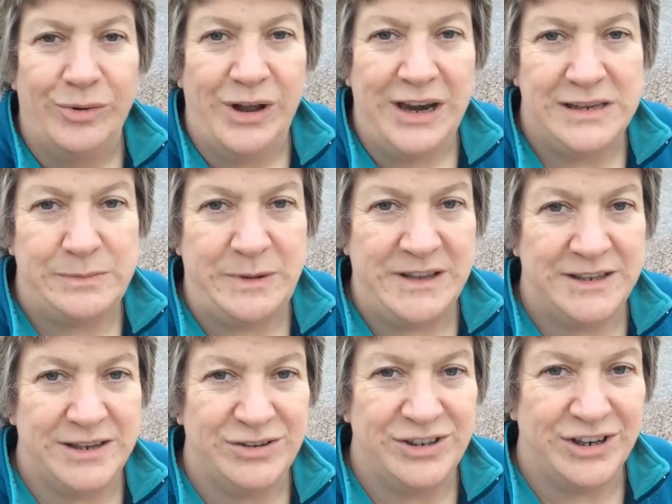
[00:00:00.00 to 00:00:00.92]
while it's been
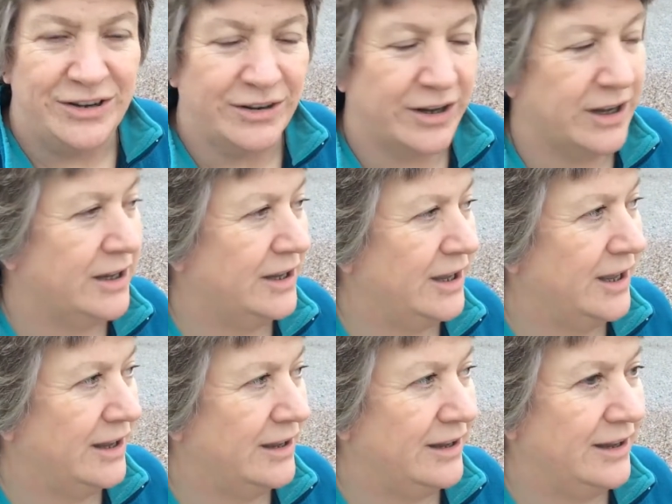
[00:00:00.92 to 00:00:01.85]
so dark
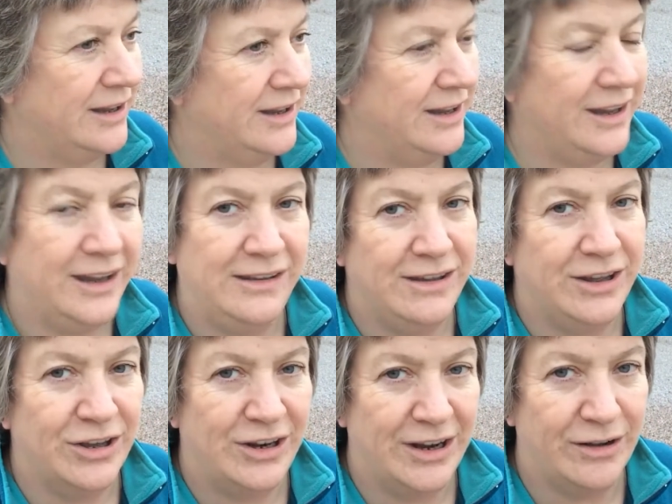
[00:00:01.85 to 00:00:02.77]
uh, in
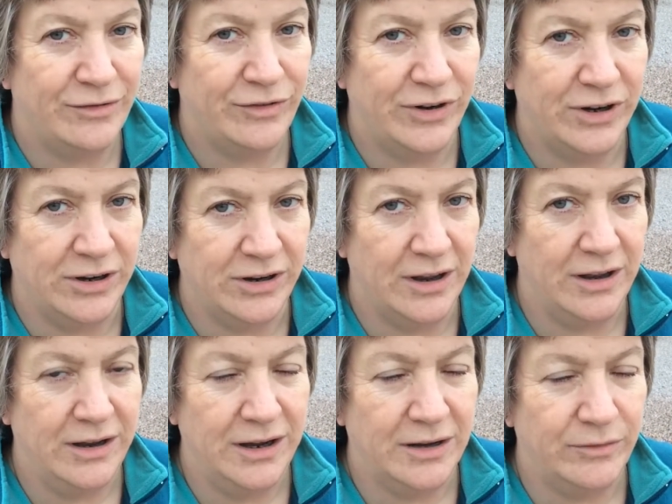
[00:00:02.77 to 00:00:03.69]
the early afternoon,
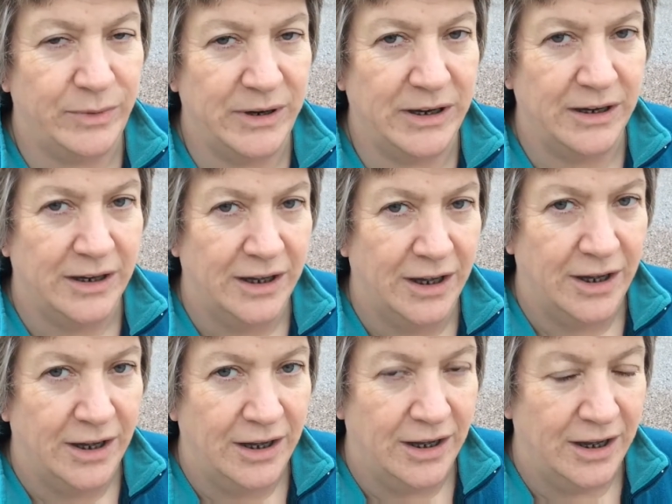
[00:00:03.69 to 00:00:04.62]
I have been
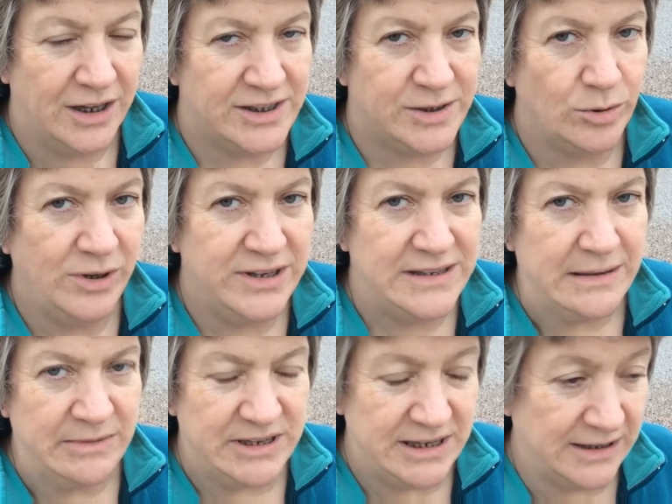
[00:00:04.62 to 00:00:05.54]
uh, sorely
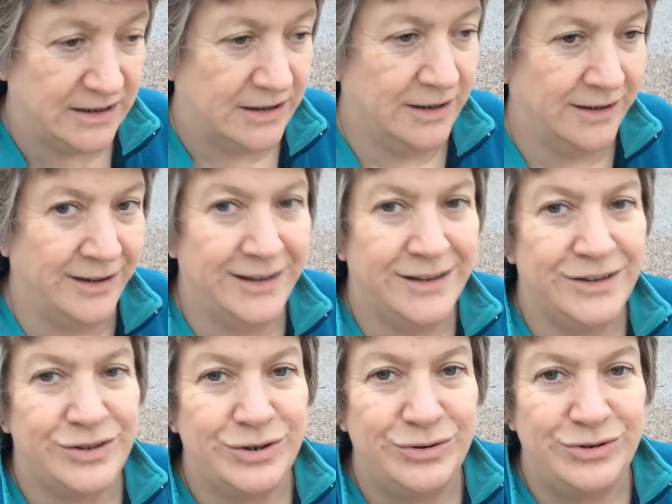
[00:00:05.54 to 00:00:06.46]
tempted
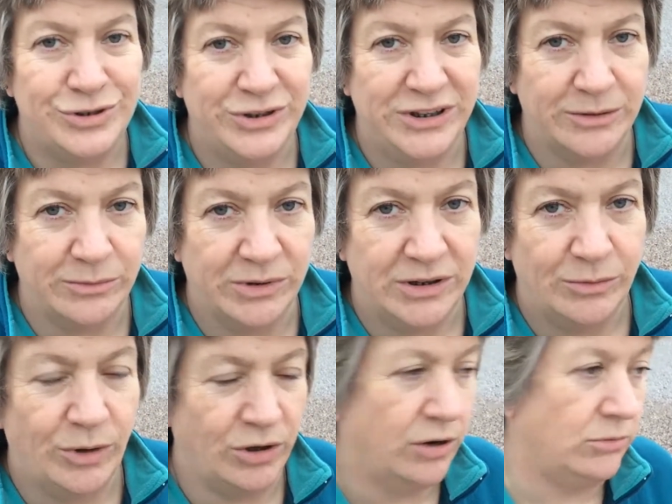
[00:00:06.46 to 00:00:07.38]
to join them.
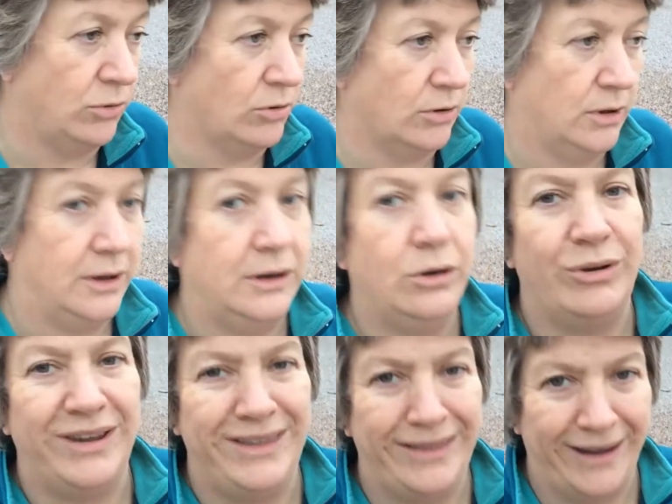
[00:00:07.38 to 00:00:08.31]
Well, no, not
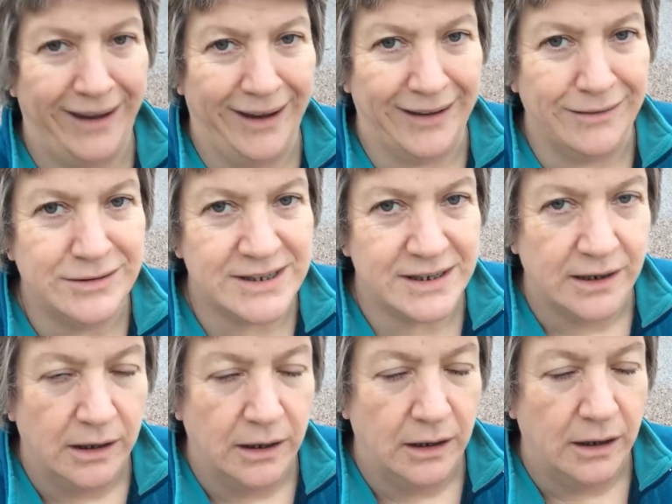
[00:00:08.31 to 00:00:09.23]
not in their house,
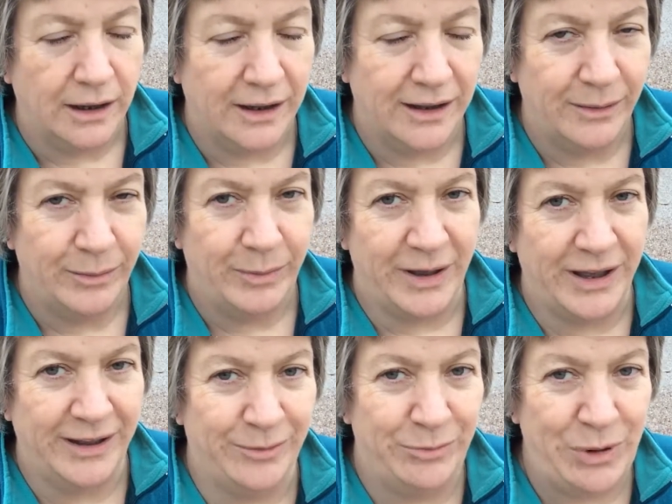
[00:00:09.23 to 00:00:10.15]
uh, but
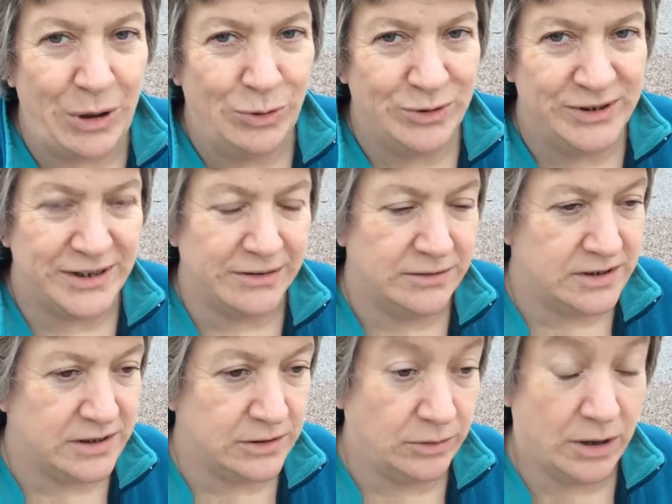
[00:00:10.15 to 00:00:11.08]
but also
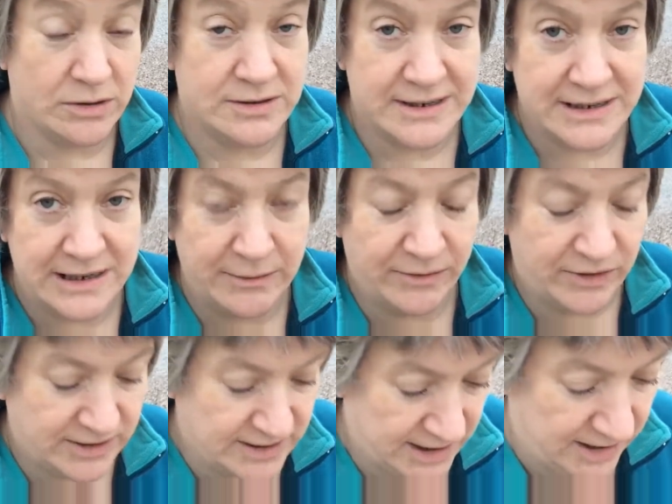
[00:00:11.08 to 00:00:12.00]
to go to sleep for
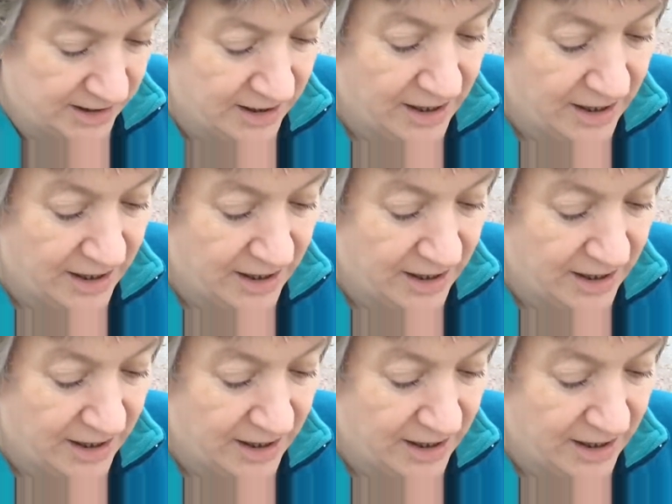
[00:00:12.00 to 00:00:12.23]
the day.